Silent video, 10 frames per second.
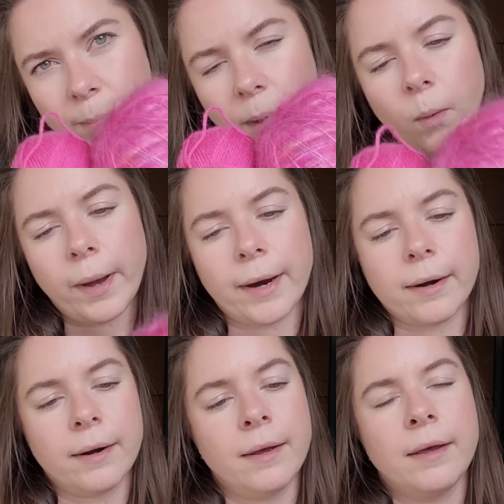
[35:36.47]

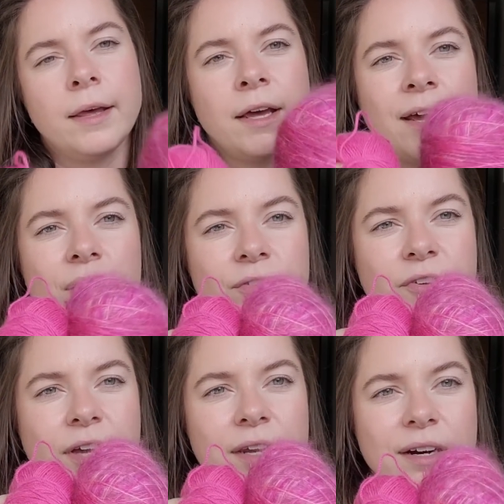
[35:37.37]
mohair held
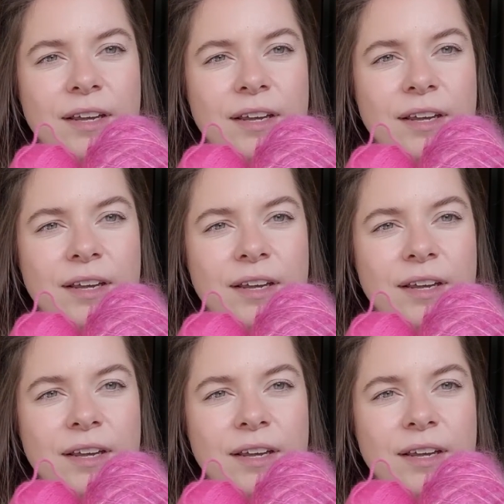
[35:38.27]
together.